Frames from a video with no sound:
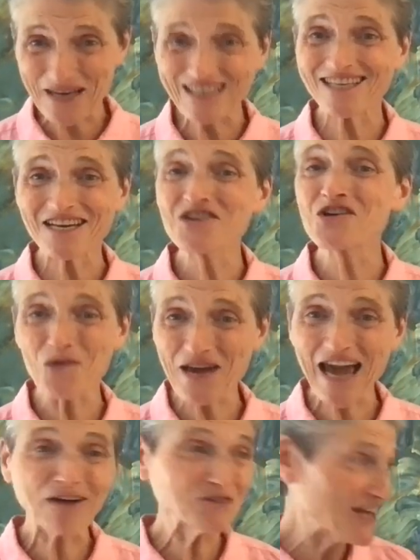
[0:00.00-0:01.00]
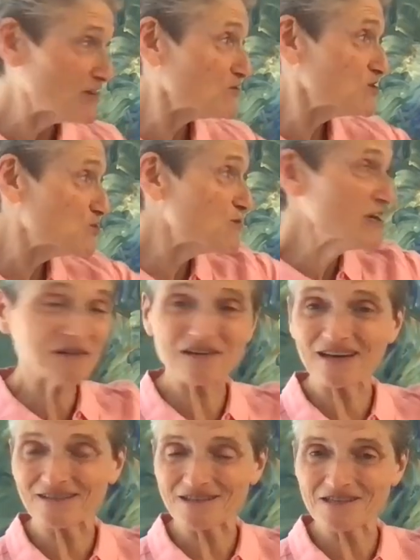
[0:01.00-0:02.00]
busy and going out there and doing
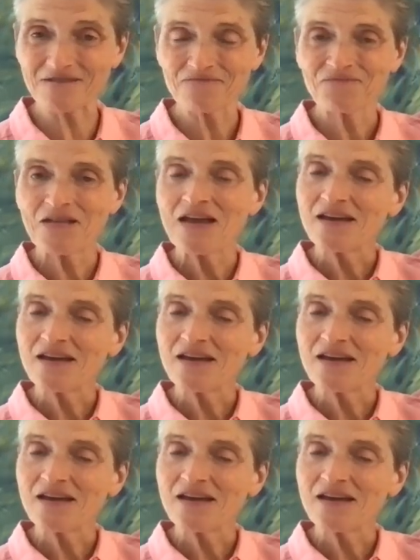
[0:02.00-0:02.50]
things.